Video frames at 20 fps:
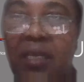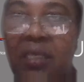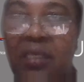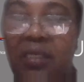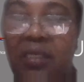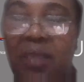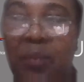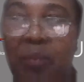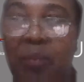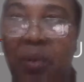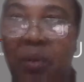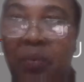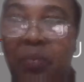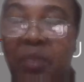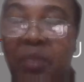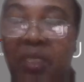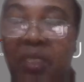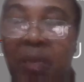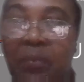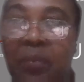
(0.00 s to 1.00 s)

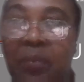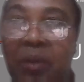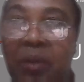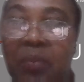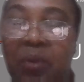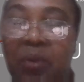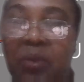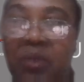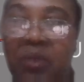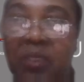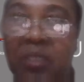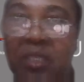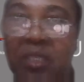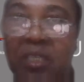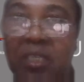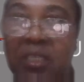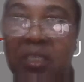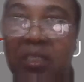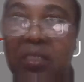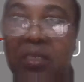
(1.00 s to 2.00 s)
sampling
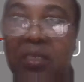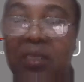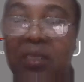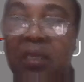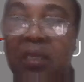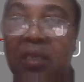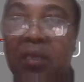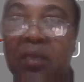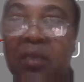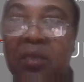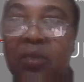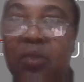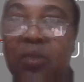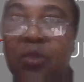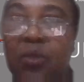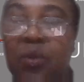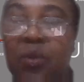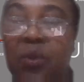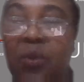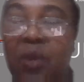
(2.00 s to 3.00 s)
procedures.
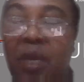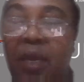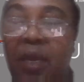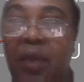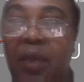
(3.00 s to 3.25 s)
So